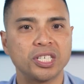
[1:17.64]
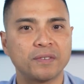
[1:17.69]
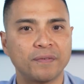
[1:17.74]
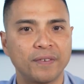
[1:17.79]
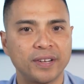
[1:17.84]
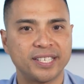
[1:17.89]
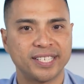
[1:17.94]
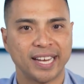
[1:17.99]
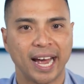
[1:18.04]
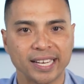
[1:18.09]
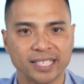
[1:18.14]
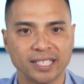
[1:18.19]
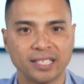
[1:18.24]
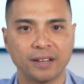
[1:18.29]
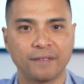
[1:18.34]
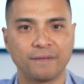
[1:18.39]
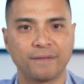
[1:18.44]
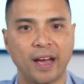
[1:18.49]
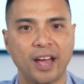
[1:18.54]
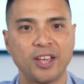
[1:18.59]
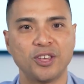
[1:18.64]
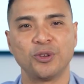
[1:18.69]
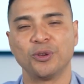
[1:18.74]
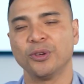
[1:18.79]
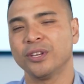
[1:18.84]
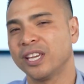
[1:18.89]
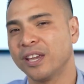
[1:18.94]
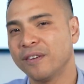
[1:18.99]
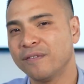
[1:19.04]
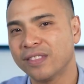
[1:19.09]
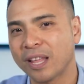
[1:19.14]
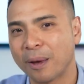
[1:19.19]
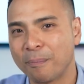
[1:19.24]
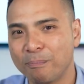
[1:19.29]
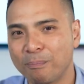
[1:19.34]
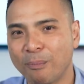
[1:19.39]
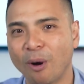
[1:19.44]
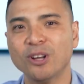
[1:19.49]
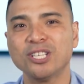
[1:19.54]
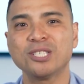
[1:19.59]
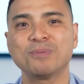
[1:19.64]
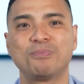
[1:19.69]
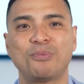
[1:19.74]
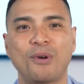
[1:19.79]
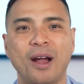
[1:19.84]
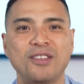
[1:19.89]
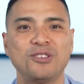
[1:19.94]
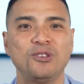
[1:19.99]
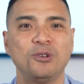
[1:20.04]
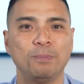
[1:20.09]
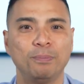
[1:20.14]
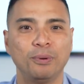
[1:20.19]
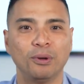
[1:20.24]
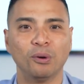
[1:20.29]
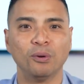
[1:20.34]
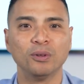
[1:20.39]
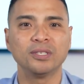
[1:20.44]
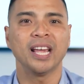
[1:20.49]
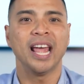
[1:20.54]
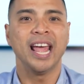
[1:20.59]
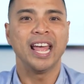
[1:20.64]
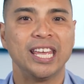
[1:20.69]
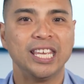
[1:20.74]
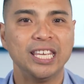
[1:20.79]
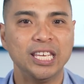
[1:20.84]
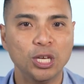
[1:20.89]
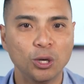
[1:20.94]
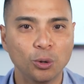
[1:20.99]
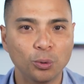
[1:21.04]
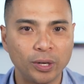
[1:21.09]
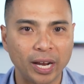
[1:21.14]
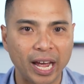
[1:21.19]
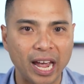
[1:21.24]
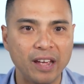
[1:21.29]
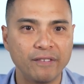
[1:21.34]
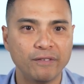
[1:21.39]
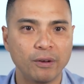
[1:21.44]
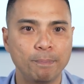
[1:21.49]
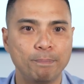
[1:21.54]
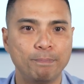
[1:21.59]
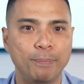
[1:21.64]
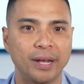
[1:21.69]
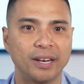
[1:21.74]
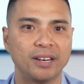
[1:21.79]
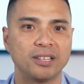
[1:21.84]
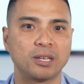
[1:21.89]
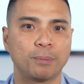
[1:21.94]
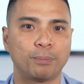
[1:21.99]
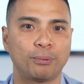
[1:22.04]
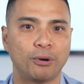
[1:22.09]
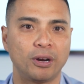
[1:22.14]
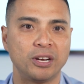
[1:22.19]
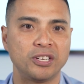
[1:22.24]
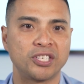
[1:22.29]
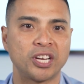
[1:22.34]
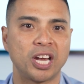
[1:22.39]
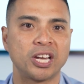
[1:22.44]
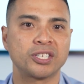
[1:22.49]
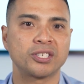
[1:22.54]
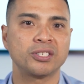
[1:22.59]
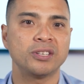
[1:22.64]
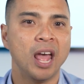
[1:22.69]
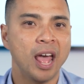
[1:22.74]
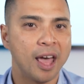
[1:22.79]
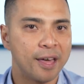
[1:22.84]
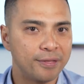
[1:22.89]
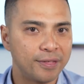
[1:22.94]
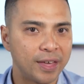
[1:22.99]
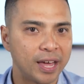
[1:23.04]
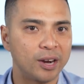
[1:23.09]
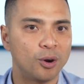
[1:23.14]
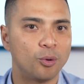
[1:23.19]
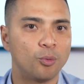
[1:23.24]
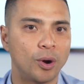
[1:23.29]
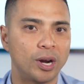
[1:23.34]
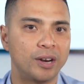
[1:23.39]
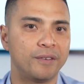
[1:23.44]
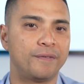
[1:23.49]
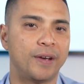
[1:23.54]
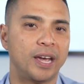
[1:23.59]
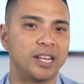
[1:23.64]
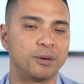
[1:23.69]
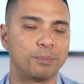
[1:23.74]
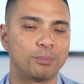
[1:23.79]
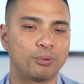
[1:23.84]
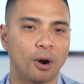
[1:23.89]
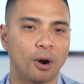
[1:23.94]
is fantastic value given that most brand new builds yield even better depreciation than a renovated